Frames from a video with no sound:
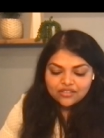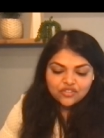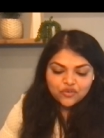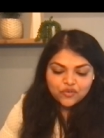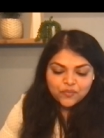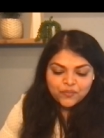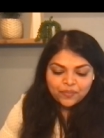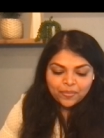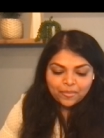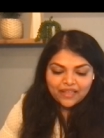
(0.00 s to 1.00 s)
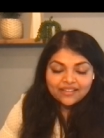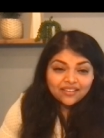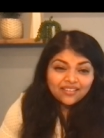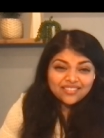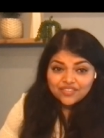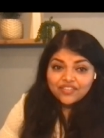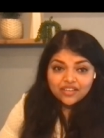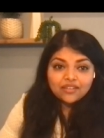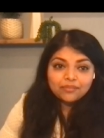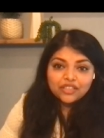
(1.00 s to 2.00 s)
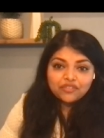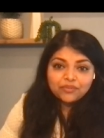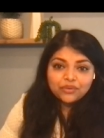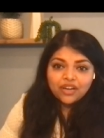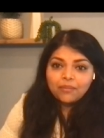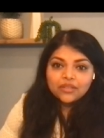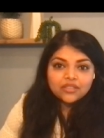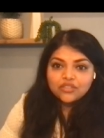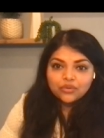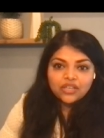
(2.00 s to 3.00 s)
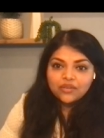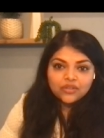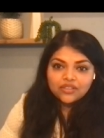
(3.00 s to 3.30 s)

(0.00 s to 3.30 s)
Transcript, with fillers: So I think it is a very competitive program, but it's totally worth